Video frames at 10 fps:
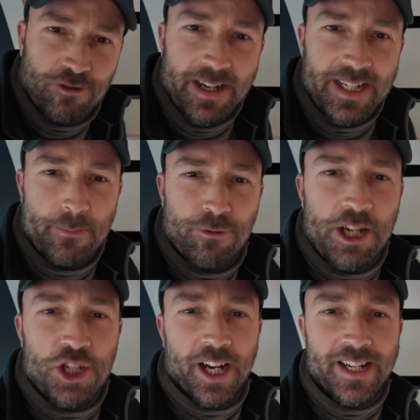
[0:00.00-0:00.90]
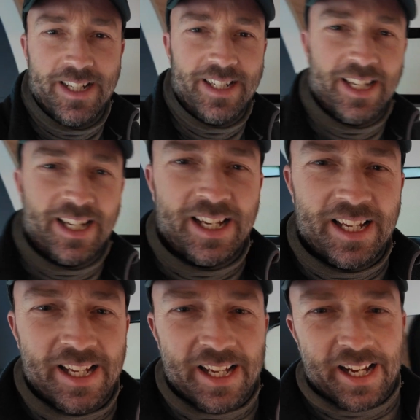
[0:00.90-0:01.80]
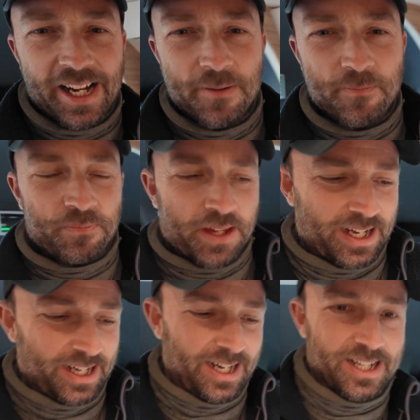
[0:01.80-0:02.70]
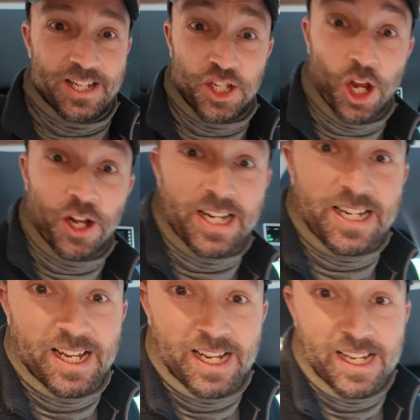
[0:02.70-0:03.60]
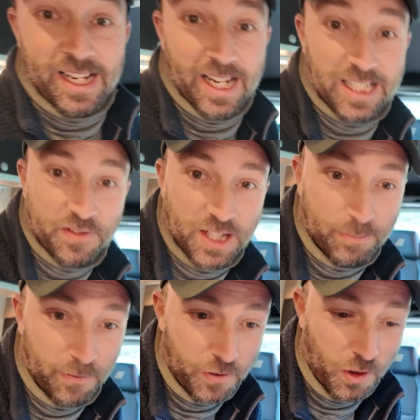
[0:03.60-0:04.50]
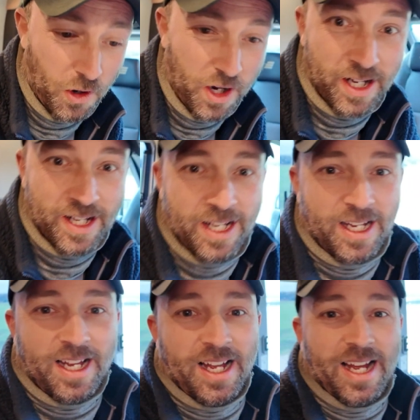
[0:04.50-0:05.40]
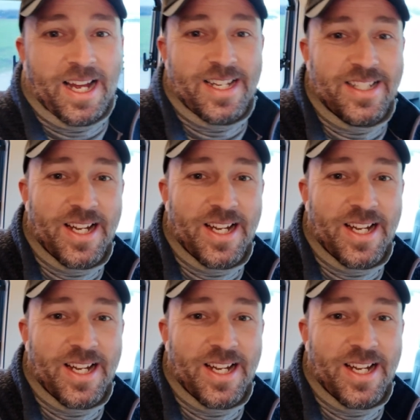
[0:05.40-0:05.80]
greatly appreciated. It's a journey, as I've said before, and